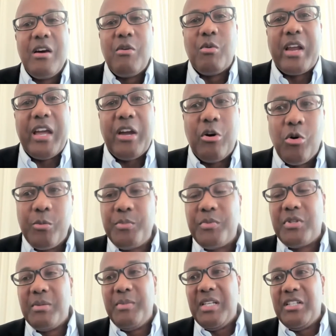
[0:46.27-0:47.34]
What I
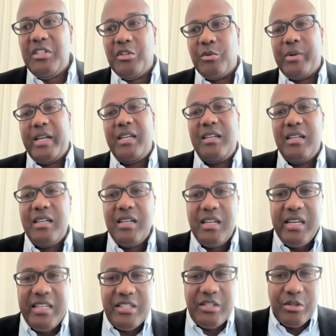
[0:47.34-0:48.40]
hope to be doing
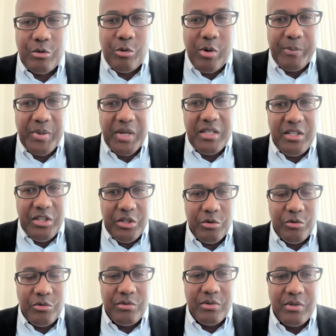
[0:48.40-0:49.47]
is equipping
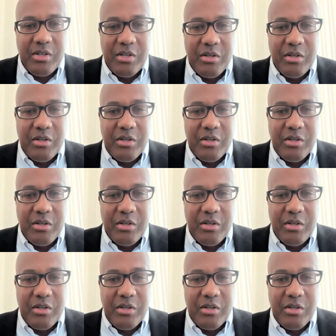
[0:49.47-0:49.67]
you